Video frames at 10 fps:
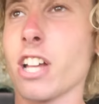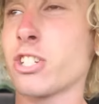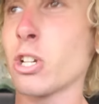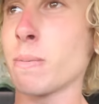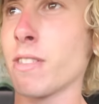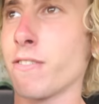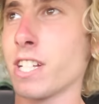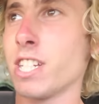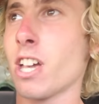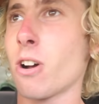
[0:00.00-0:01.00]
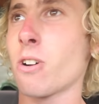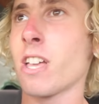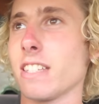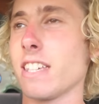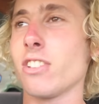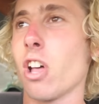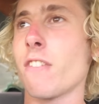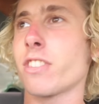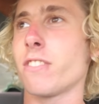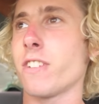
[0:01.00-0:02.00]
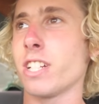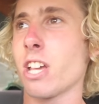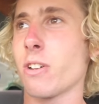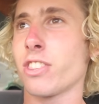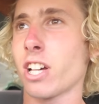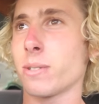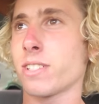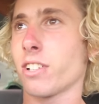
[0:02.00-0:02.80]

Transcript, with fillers: I showed him the video. He loved the video. He thought it was